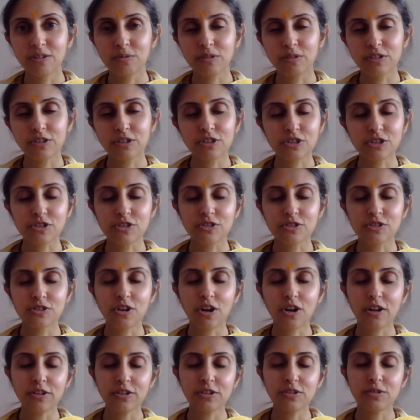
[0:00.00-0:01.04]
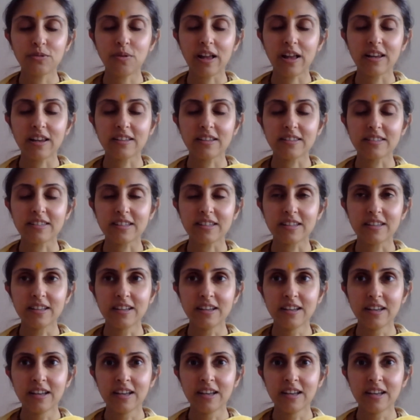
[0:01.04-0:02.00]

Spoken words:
When there's non-duality,